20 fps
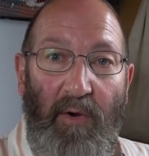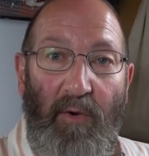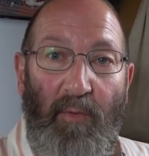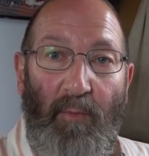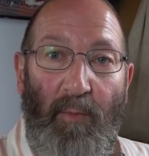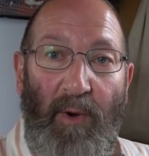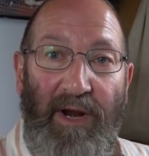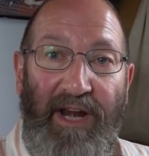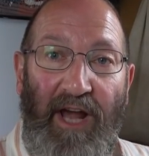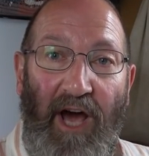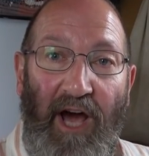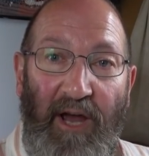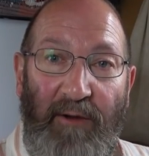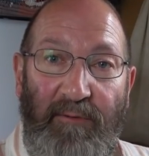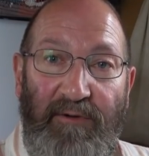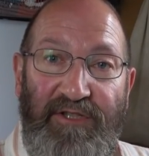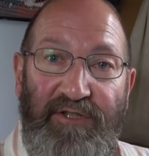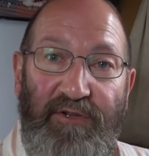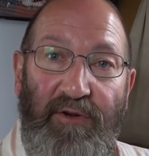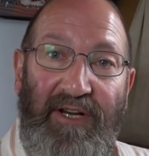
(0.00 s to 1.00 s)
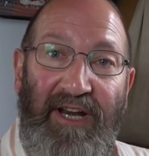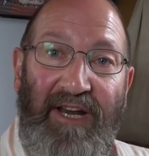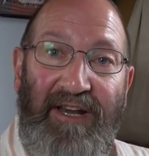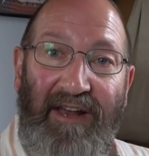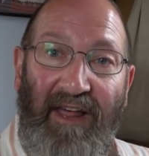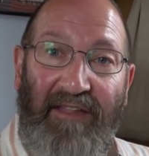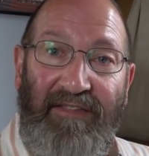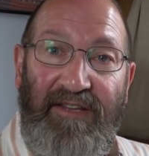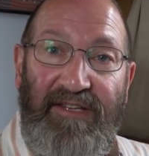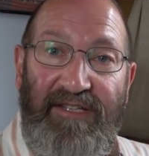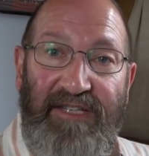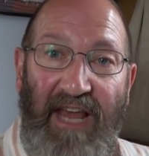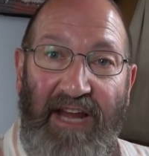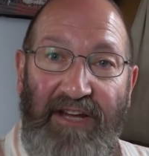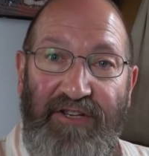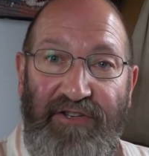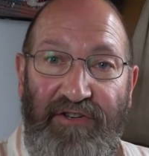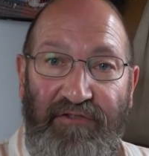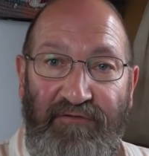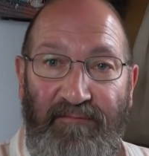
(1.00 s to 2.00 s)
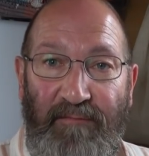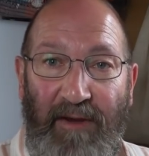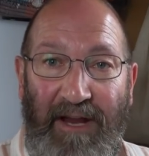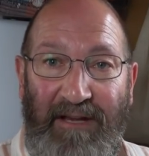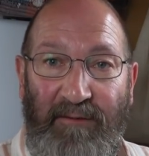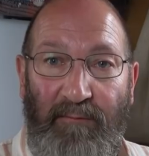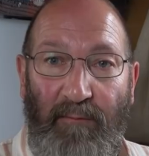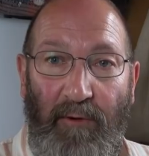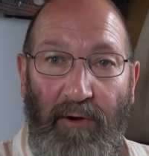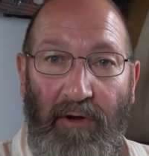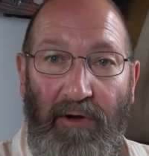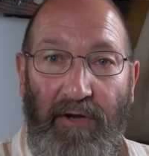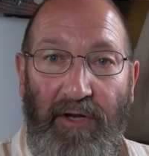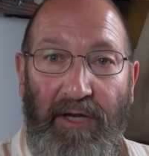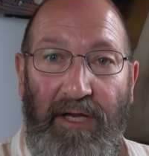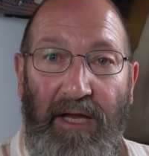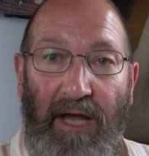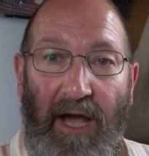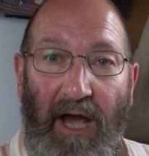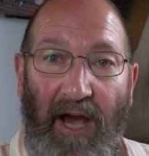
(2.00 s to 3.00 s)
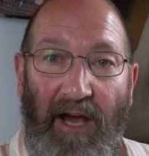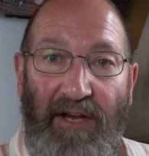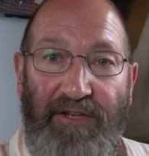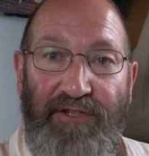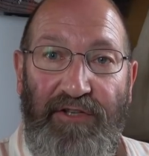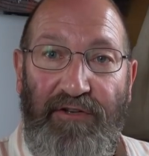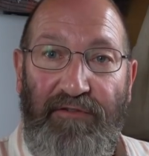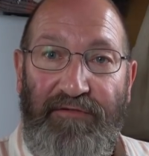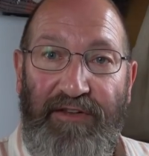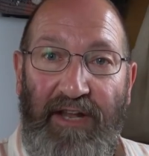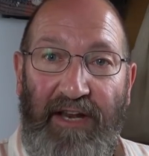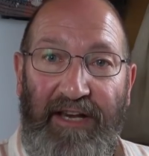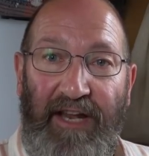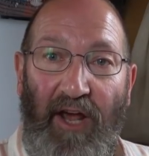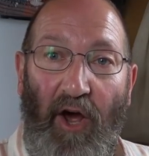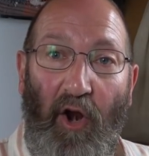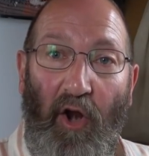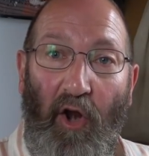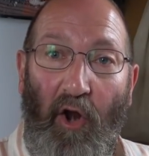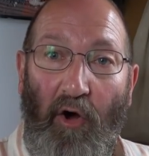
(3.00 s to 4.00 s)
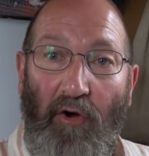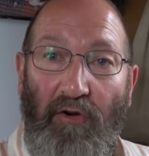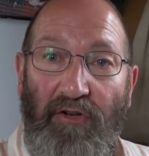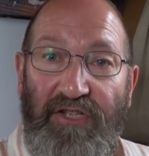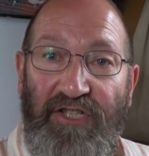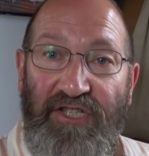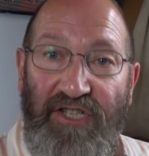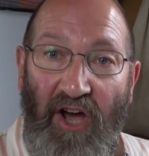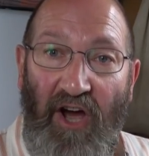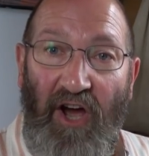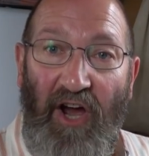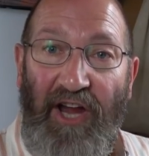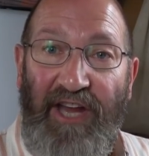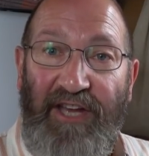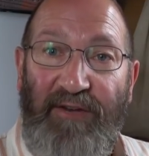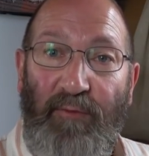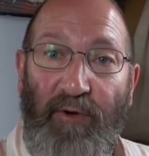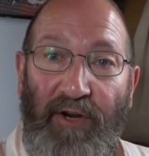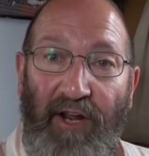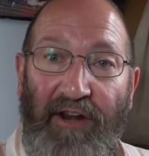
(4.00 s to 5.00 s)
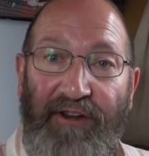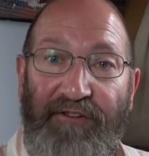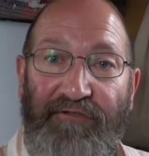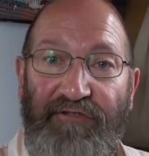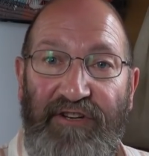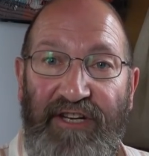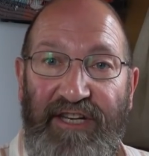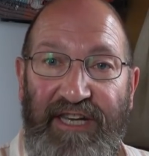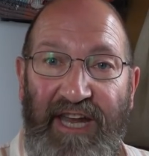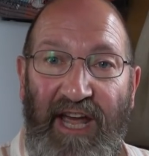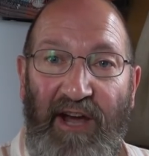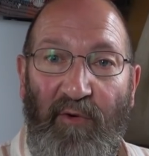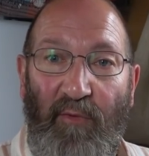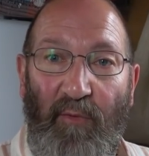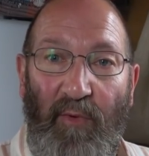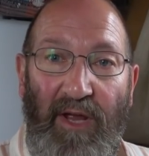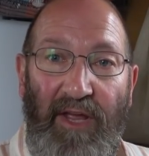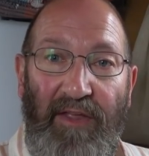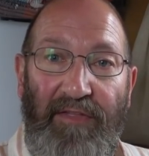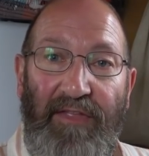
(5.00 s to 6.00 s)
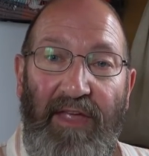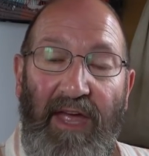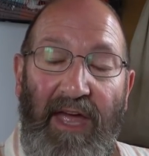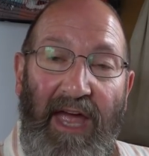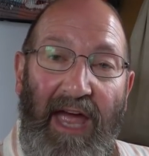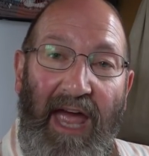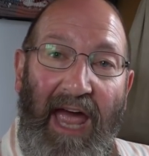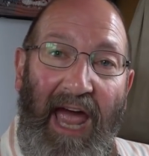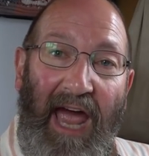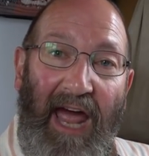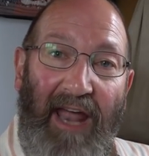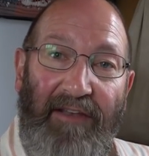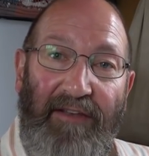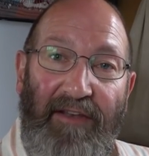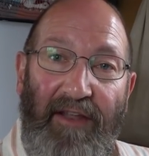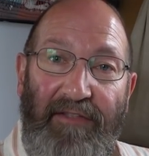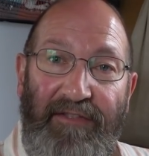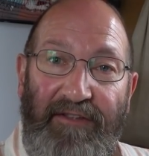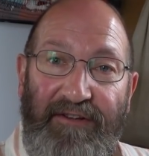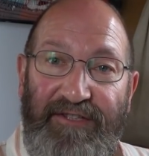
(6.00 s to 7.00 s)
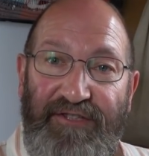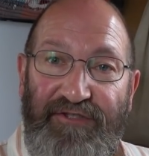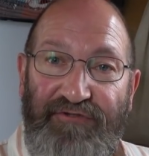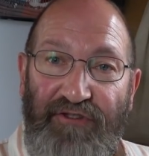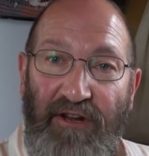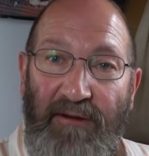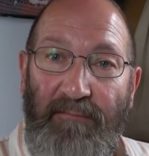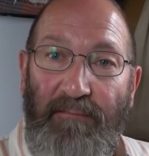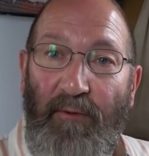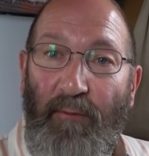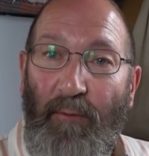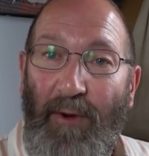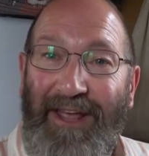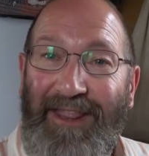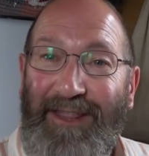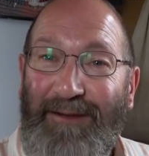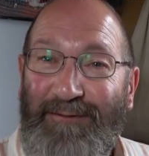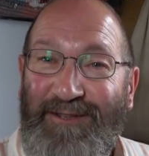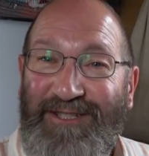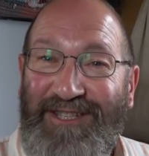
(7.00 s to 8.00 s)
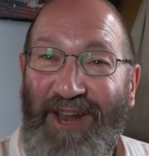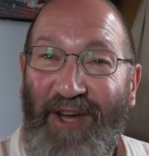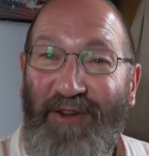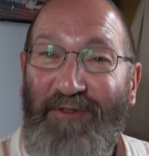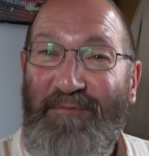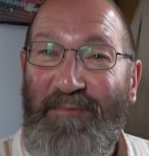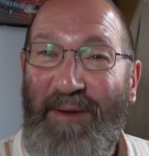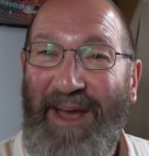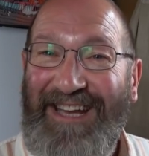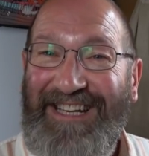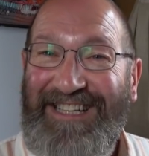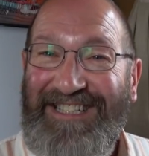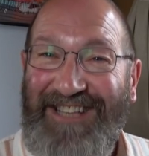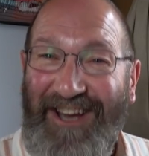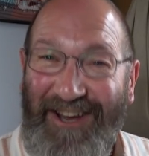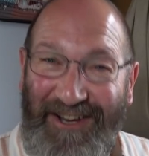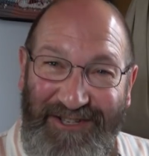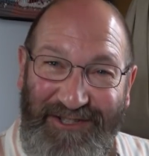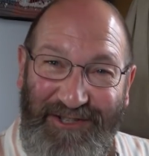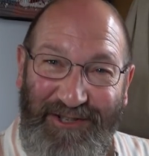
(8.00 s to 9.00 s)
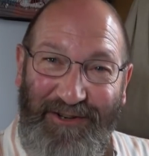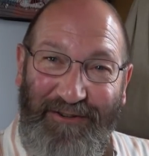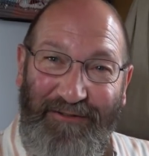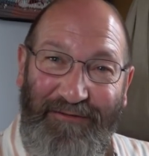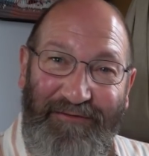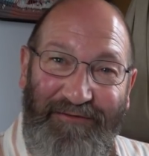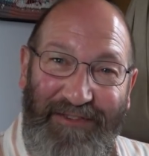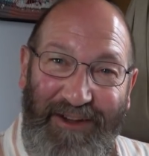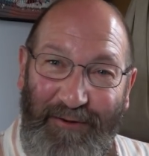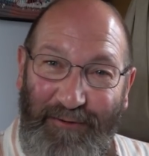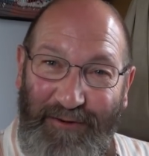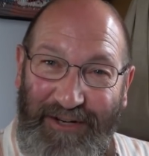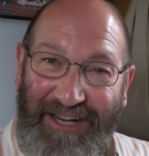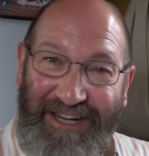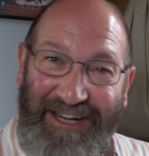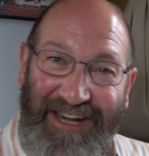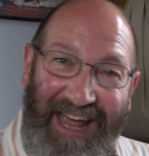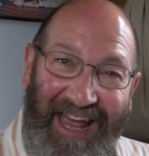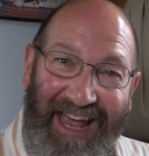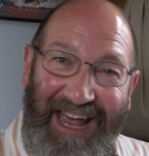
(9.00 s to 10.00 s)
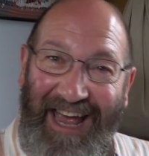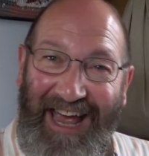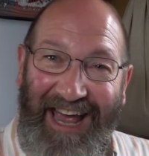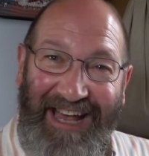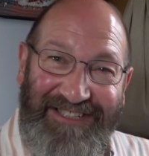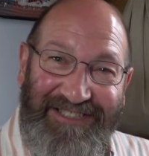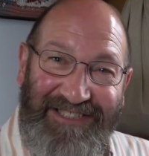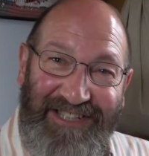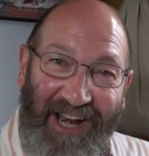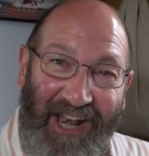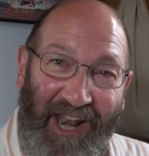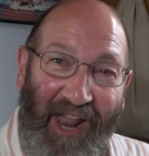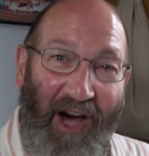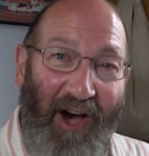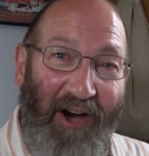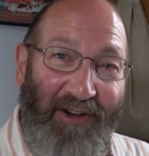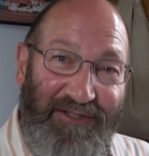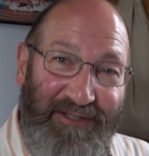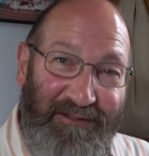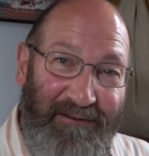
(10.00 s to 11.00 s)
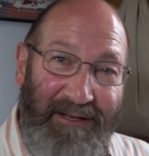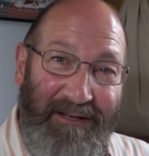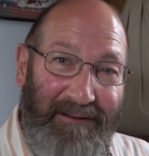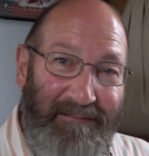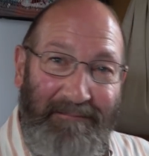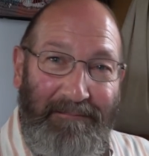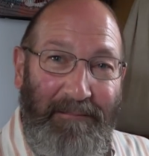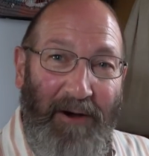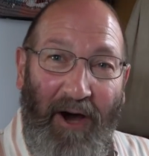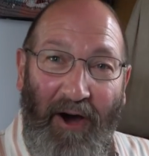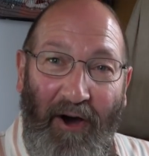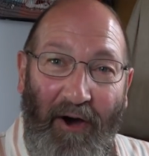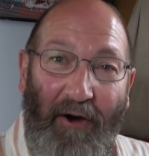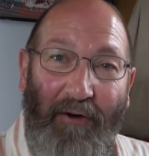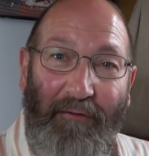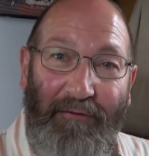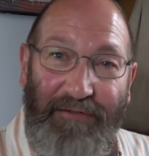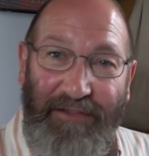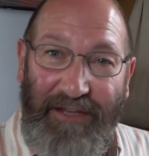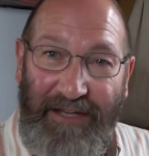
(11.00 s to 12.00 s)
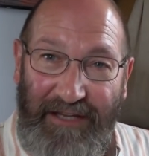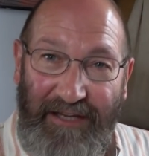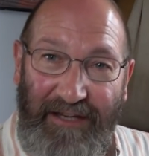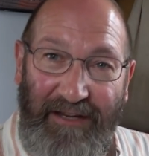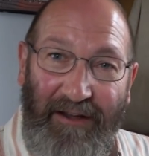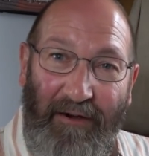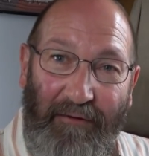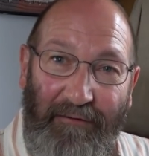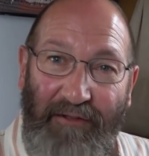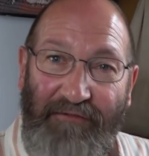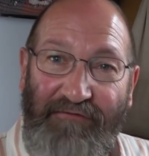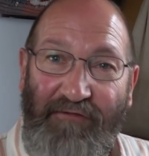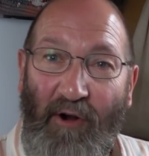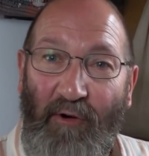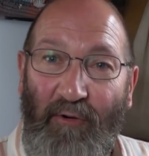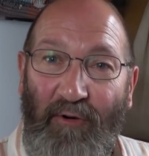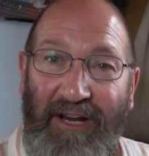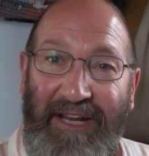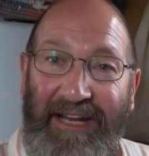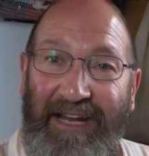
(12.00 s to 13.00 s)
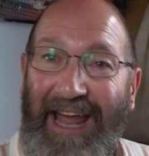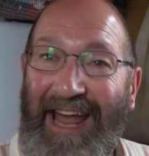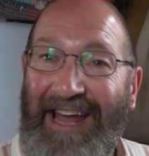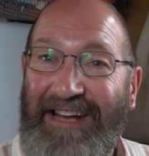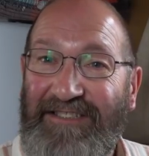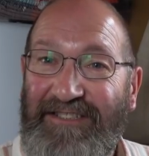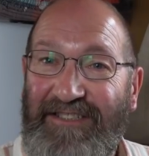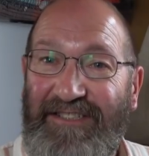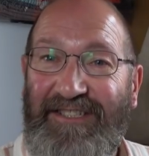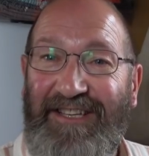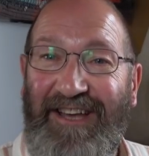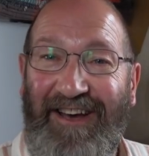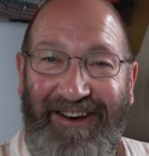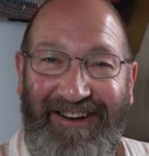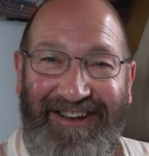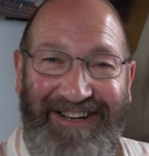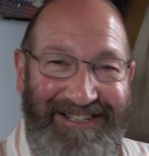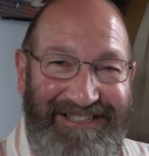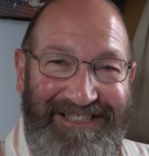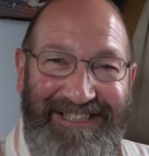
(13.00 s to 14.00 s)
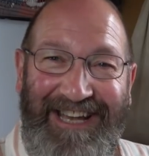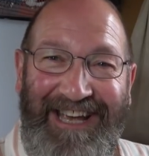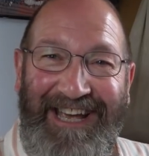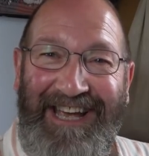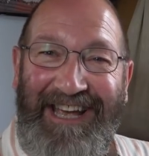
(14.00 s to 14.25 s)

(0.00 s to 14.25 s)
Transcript: When I was doing another section of paintwork, I should have done it alongside what I'd already dealt with, and the strip where there was no paint I should have filled in as the last part of the rolling exercise.